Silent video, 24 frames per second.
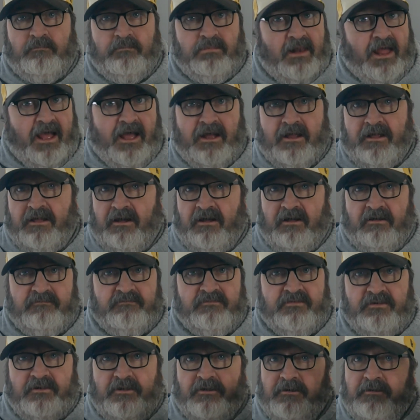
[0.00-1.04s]
black
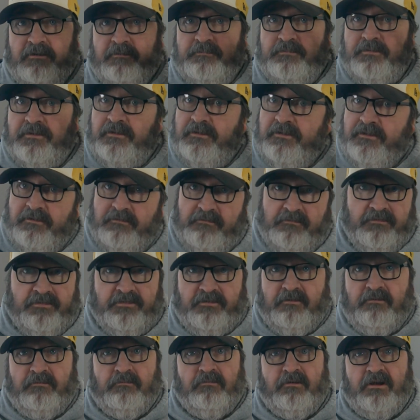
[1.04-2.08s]
envelope
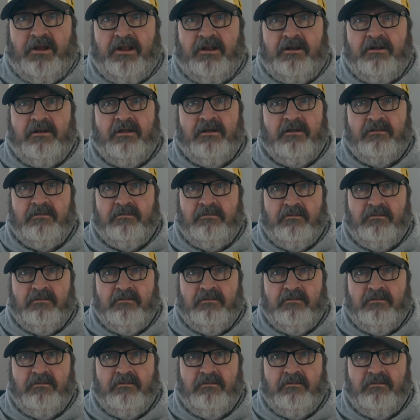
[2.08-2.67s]
with green